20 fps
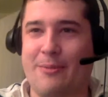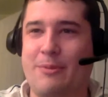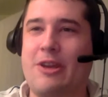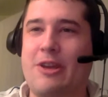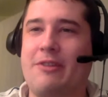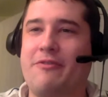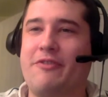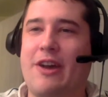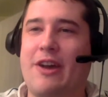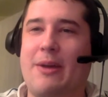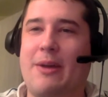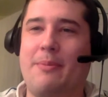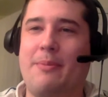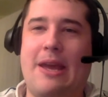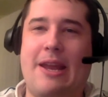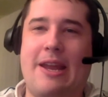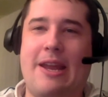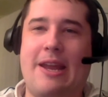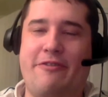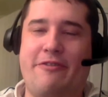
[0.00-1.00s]
you can find me
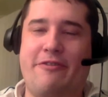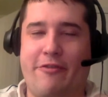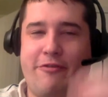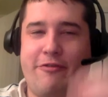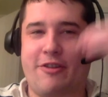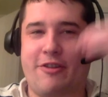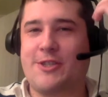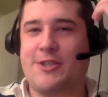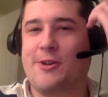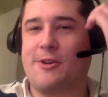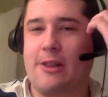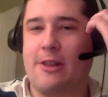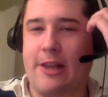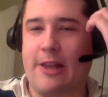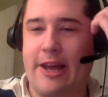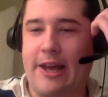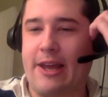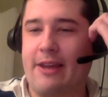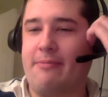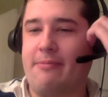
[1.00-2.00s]
at FF Russell
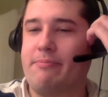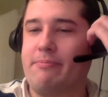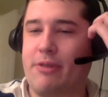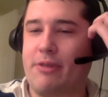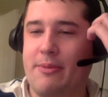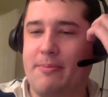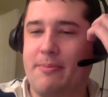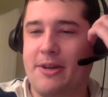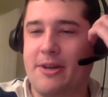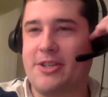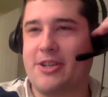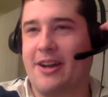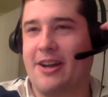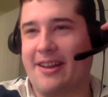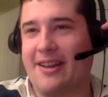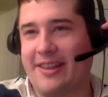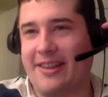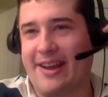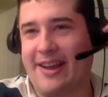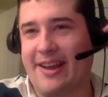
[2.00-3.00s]
Clay, pretty much
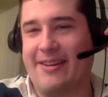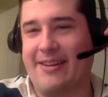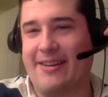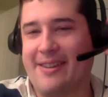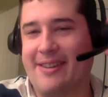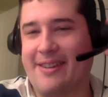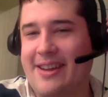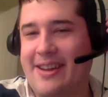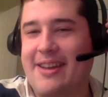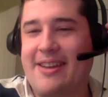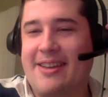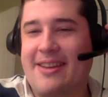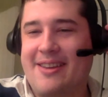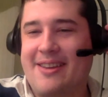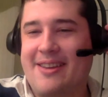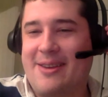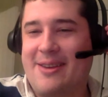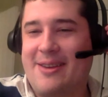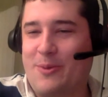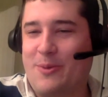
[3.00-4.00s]
on there
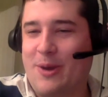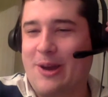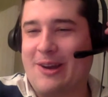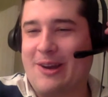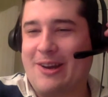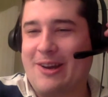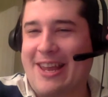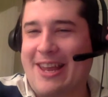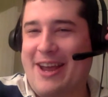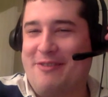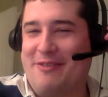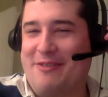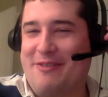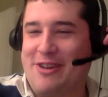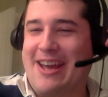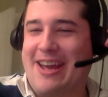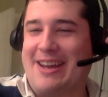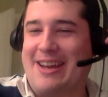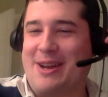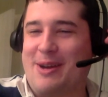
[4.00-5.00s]
weirdly
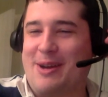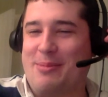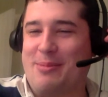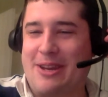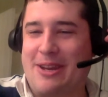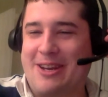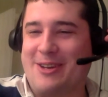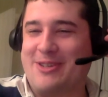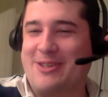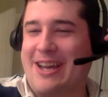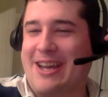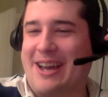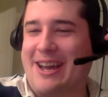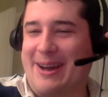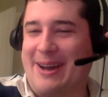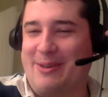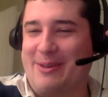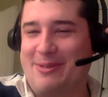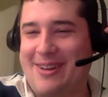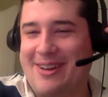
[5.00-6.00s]
every day. Nobody knows
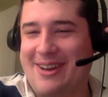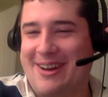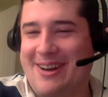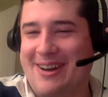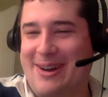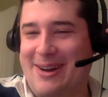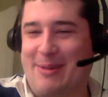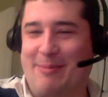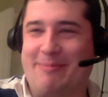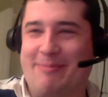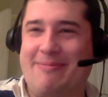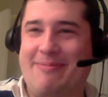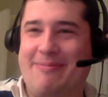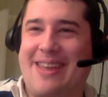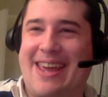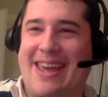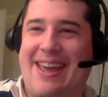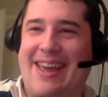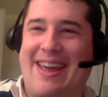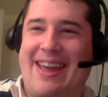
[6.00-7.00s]
how.
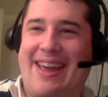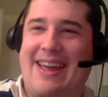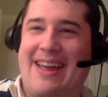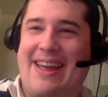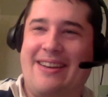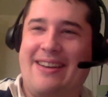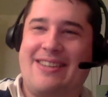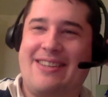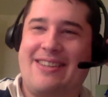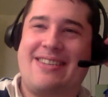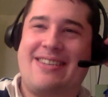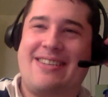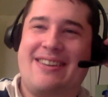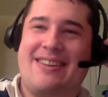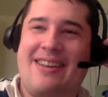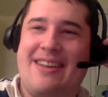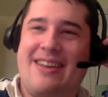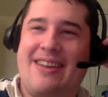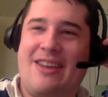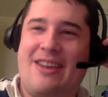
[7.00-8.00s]
And
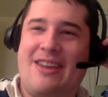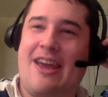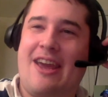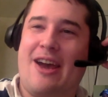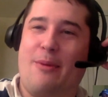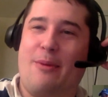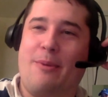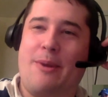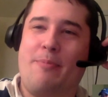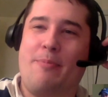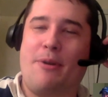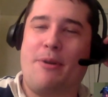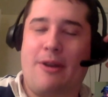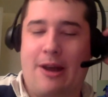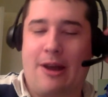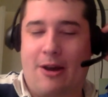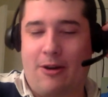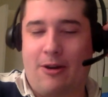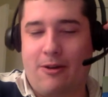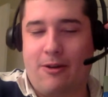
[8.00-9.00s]
yeah, I'll be putting
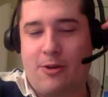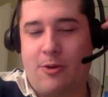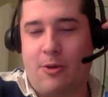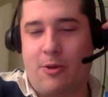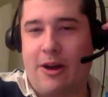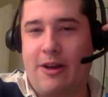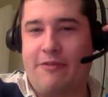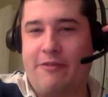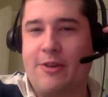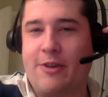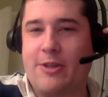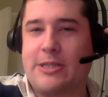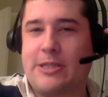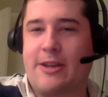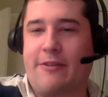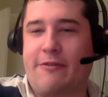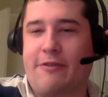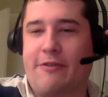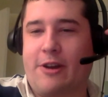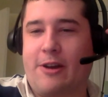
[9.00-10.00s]
out quite a few
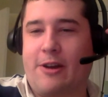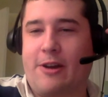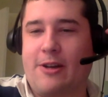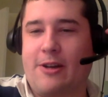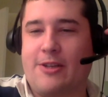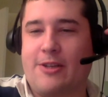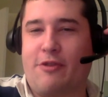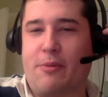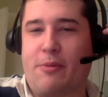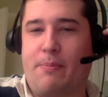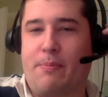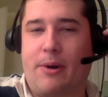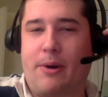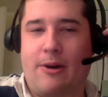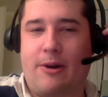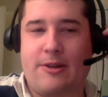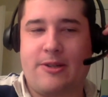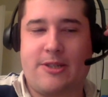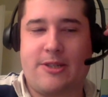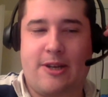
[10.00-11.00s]
stuff for college
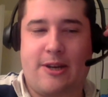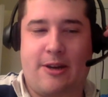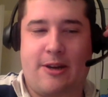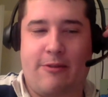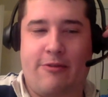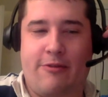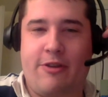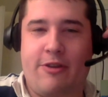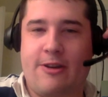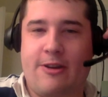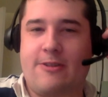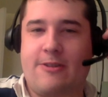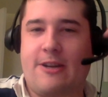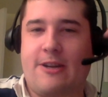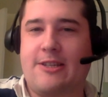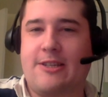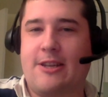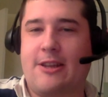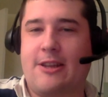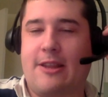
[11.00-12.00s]
football, so if you're
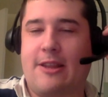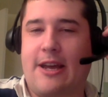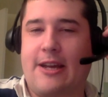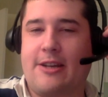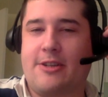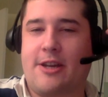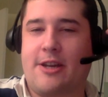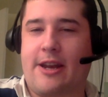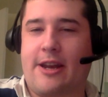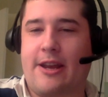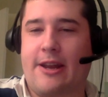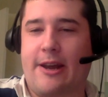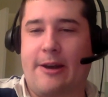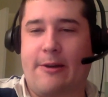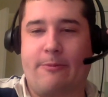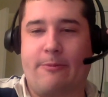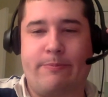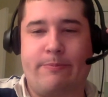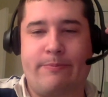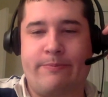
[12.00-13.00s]
interested in that, check it
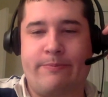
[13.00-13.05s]
out.